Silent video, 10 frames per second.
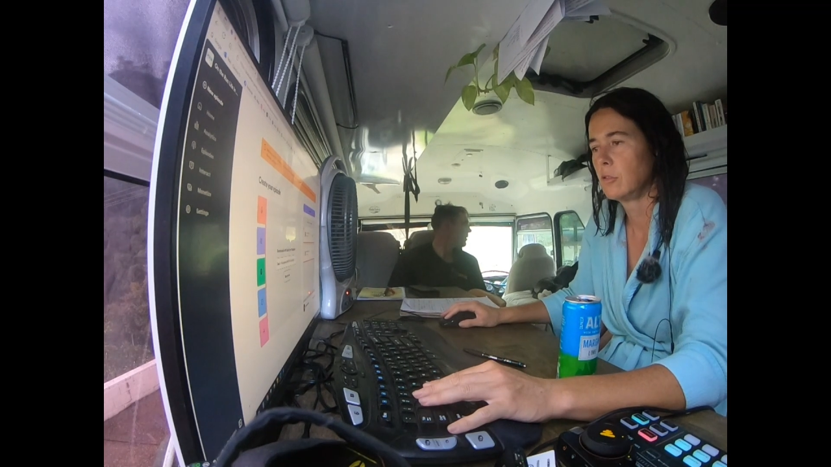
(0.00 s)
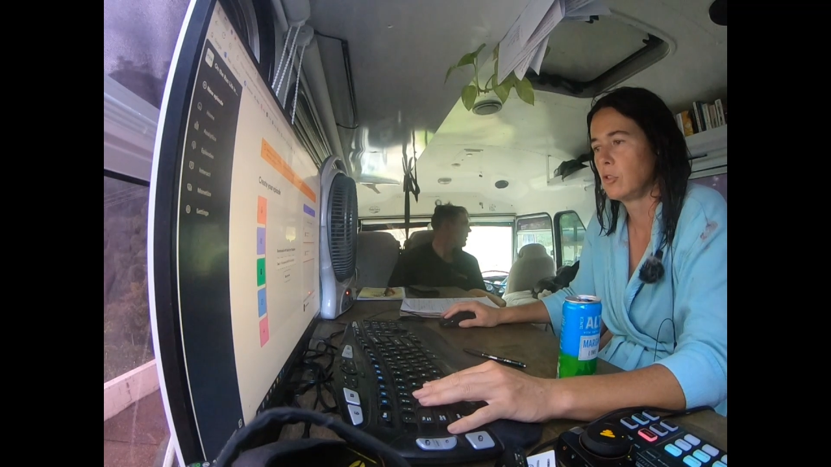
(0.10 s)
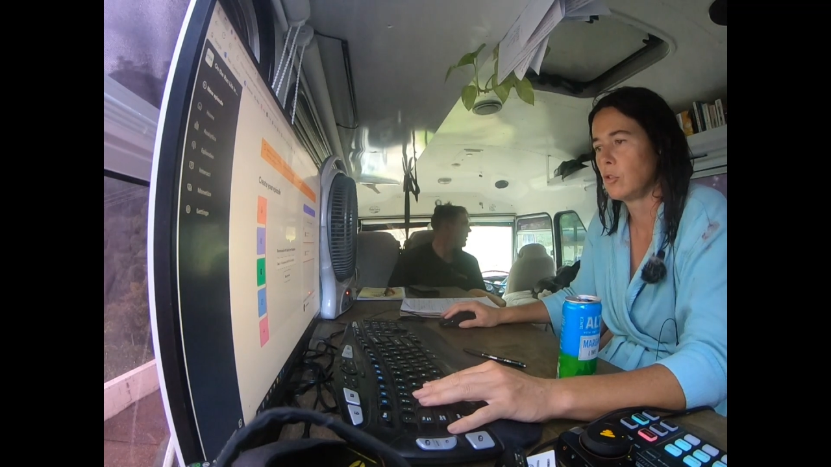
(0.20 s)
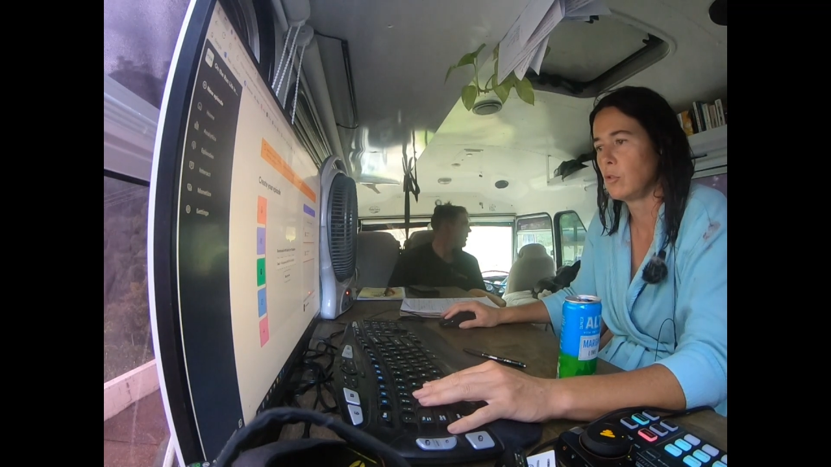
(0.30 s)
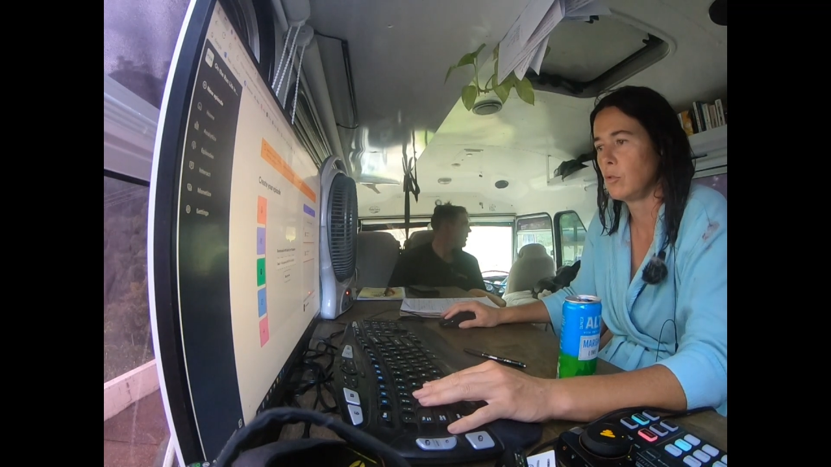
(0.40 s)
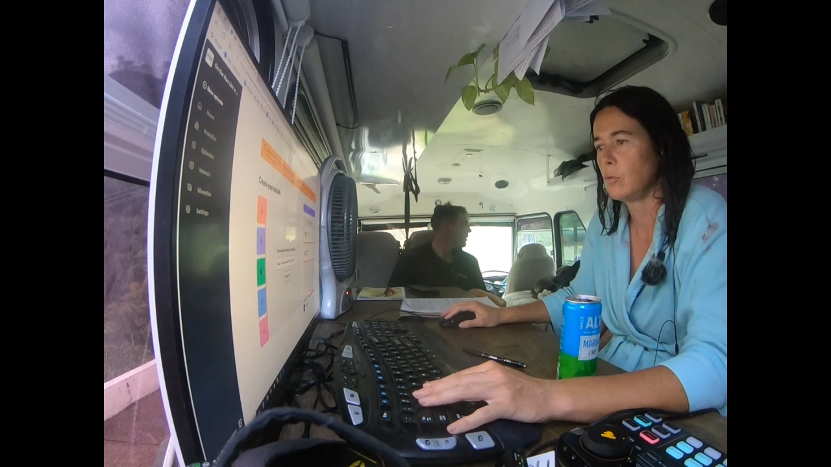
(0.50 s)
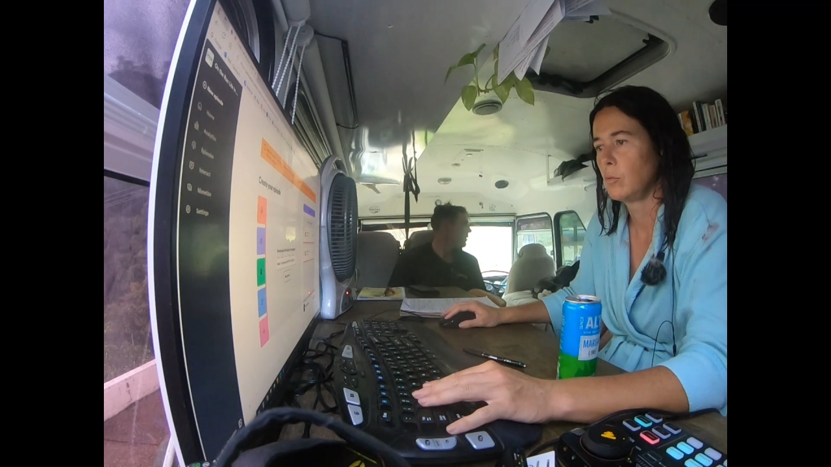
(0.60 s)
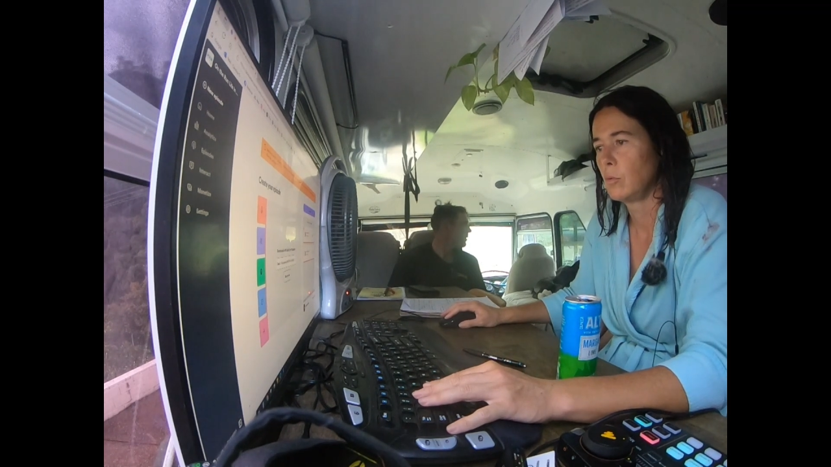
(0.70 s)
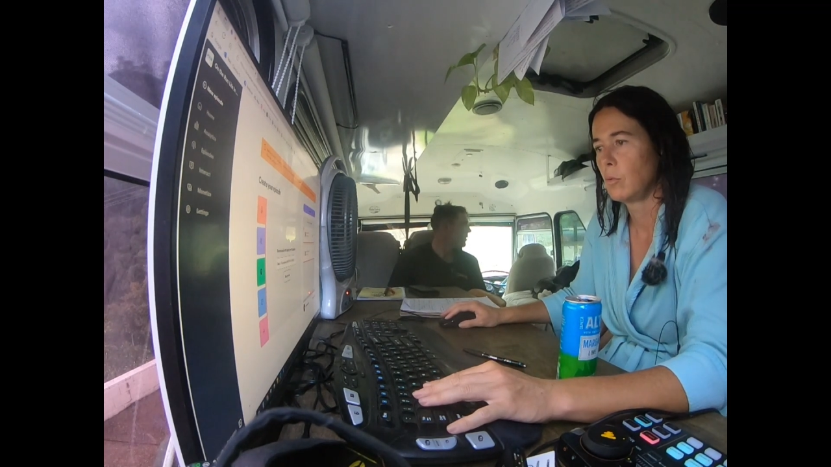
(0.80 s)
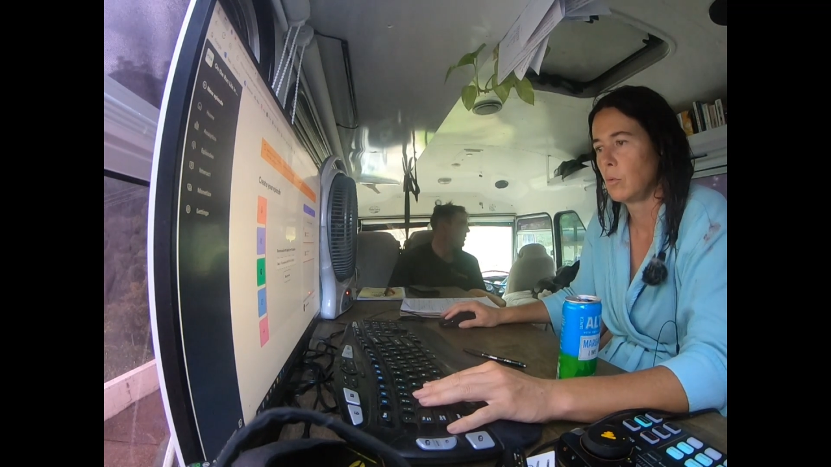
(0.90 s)
two,
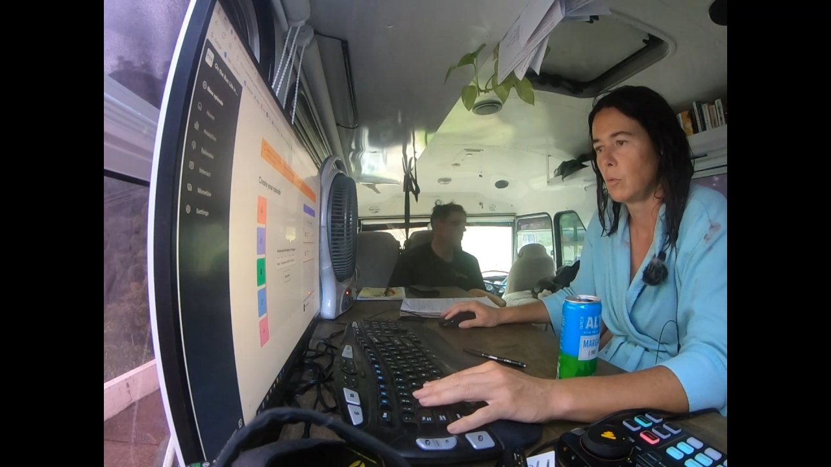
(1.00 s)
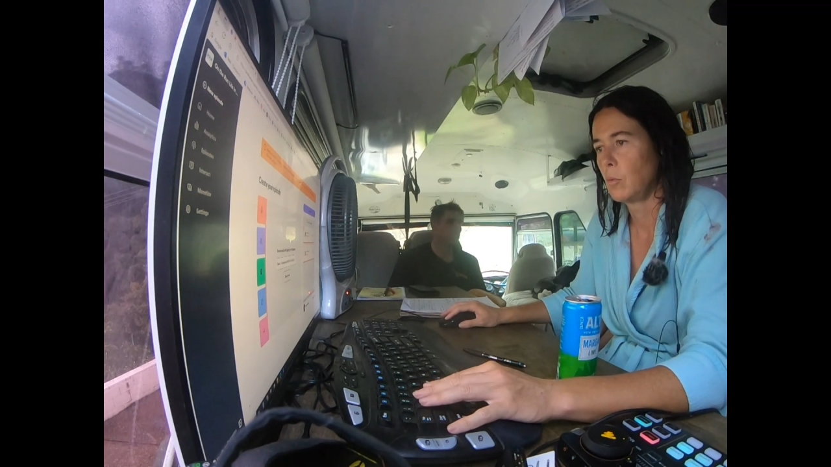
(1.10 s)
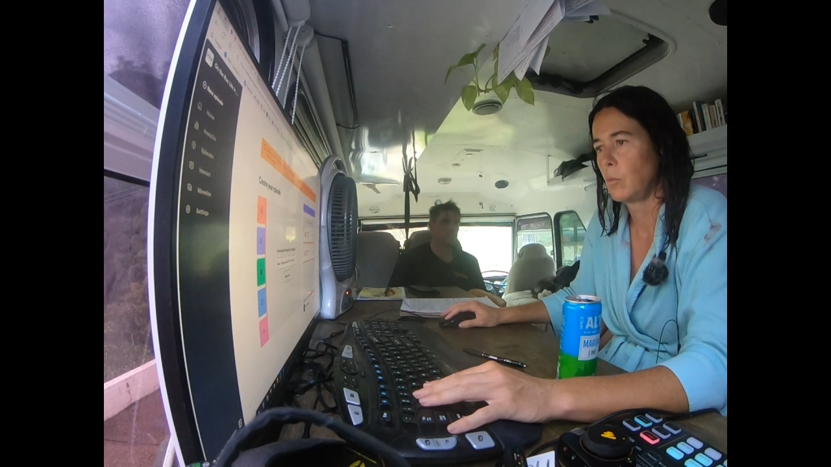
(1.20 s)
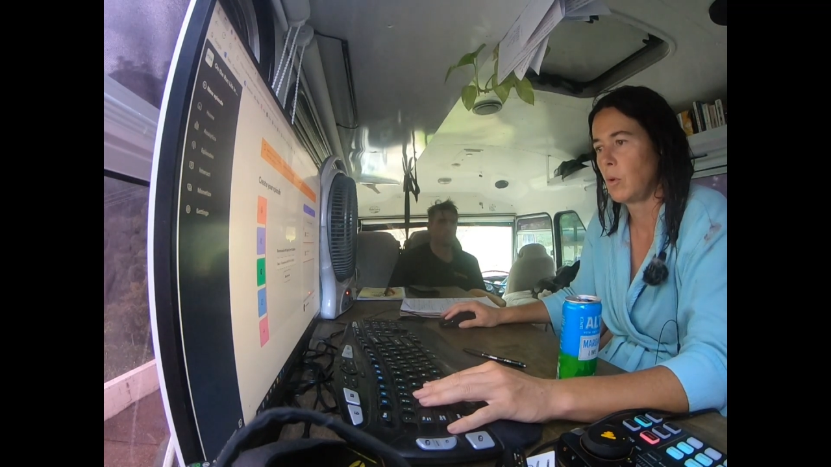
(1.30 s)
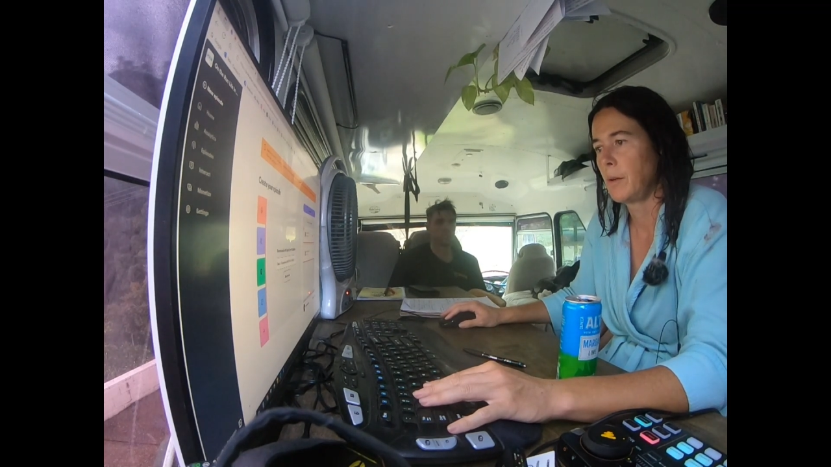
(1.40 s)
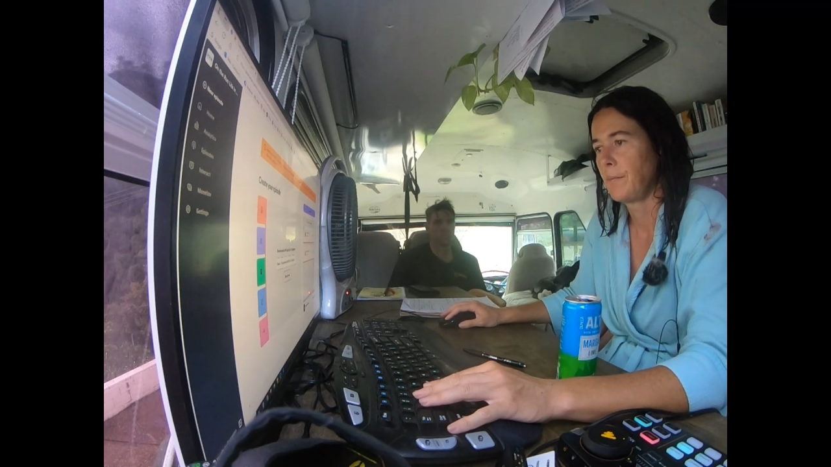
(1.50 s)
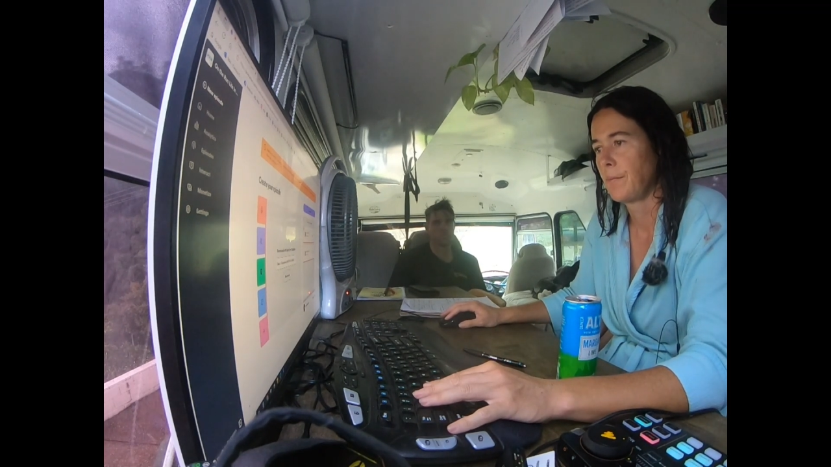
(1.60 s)
one.